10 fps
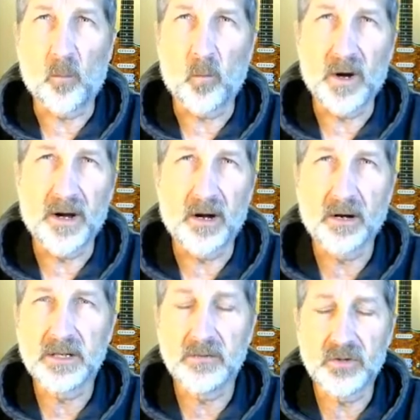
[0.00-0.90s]
where
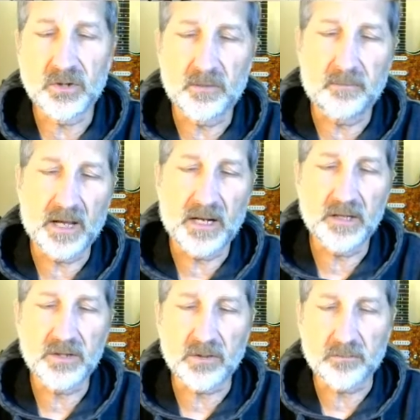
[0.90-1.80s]
you should
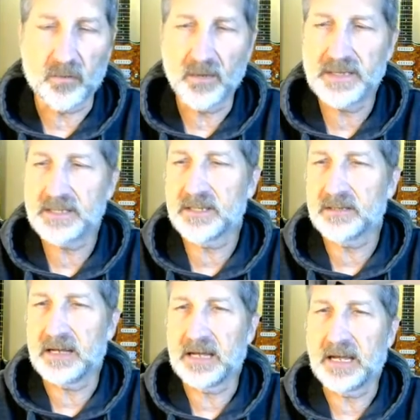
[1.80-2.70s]
manage your points,
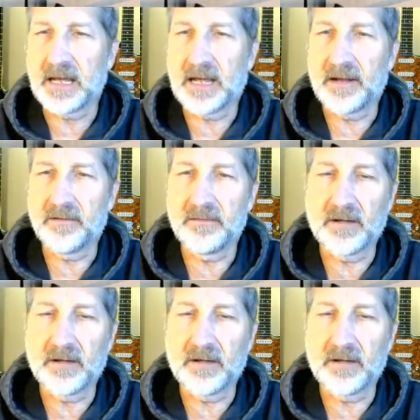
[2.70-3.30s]
and